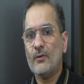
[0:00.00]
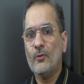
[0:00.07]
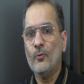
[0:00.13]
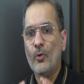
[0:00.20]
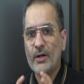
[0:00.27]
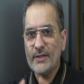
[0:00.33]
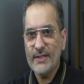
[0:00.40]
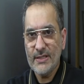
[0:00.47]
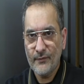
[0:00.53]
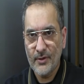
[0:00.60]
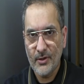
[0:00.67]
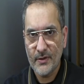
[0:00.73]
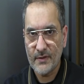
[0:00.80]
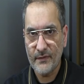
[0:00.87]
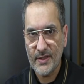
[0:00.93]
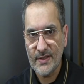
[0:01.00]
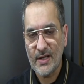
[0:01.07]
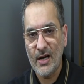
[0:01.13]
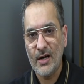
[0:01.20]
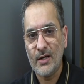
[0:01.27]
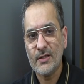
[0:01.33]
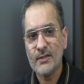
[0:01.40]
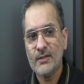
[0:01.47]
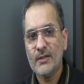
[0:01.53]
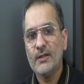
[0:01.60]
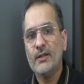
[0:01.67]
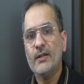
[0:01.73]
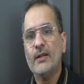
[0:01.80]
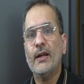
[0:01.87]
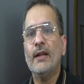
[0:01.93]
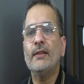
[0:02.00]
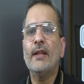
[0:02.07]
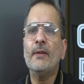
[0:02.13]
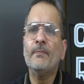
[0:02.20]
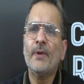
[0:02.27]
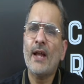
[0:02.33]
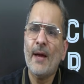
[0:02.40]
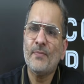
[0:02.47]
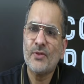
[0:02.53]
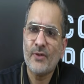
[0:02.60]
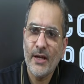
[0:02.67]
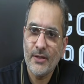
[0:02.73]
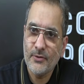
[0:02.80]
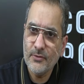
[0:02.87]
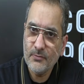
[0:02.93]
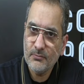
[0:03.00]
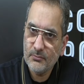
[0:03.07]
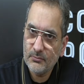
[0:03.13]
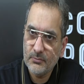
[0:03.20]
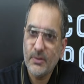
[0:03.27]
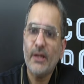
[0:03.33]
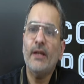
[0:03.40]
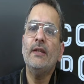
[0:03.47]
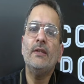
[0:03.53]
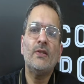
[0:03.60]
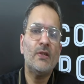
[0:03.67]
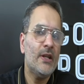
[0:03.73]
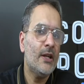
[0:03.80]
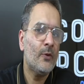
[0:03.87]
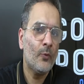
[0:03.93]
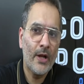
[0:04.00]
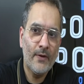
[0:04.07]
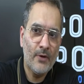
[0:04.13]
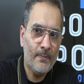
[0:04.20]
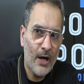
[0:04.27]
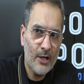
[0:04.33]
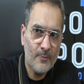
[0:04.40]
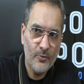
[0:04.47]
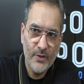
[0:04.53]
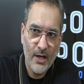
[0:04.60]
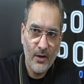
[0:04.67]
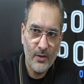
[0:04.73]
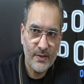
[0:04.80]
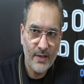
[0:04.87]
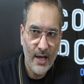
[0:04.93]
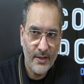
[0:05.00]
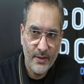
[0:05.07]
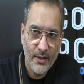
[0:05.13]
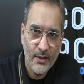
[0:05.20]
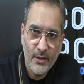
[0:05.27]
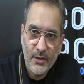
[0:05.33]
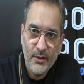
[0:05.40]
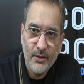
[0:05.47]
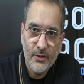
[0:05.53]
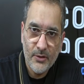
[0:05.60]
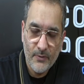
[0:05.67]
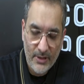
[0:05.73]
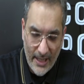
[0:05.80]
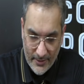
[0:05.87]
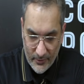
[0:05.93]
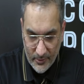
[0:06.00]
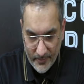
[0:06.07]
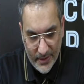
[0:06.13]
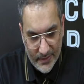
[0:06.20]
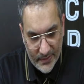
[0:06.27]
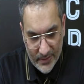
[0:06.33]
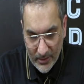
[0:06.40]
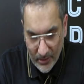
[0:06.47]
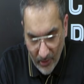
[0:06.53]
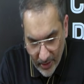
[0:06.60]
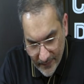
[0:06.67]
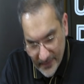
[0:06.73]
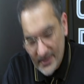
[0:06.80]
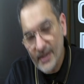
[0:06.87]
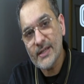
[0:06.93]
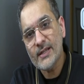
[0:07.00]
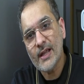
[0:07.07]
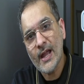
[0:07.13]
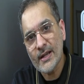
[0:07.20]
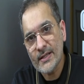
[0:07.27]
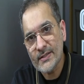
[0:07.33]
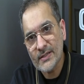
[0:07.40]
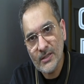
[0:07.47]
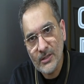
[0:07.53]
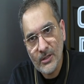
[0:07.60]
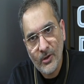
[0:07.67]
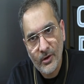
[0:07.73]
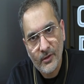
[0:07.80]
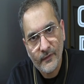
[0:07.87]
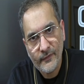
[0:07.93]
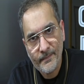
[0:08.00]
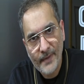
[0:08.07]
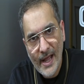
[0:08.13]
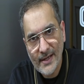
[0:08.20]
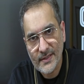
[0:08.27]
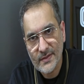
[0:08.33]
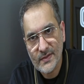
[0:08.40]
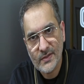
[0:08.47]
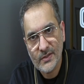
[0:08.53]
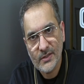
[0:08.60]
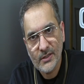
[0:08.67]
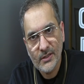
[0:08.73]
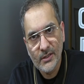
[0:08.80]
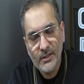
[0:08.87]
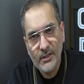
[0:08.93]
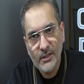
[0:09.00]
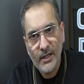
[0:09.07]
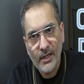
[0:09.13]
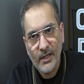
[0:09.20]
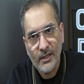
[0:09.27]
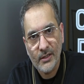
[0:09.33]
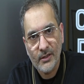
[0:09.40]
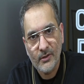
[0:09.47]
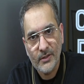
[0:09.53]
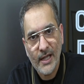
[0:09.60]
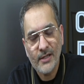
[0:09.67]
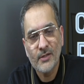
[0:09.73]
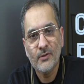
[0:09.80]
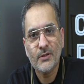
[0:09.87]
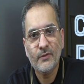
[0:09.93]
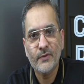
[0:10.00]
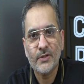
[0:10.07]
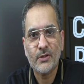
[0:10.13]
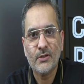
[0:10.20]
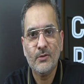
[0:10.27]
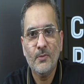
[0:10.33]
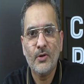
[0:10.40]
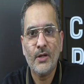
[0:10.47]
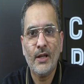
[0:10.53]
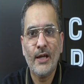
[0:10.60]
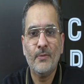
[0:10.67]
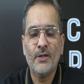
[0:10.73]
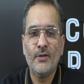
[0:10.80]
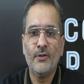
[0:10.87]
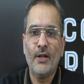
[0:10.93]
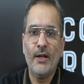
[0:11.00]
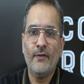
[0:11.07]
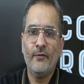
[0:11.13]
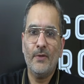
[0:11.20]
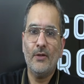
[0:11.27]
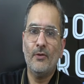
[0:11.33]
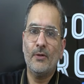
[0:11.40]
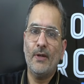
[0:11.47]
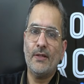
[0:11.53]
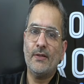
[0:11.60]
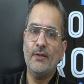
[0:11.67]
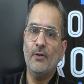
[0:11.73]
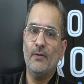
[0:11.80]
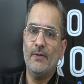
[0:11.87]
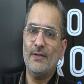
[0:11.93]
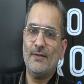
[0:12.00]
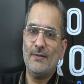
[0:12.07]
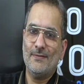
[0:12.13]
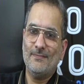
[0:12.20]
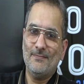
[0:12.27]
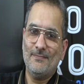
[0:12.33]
what these philosophies are, and then perhaps try to initiate whatever Path Puja or sadhana you would like to do, because it's a lot of study and it's a lot of practice. And on that note, wishing you more alignment in your life. May God bless you always.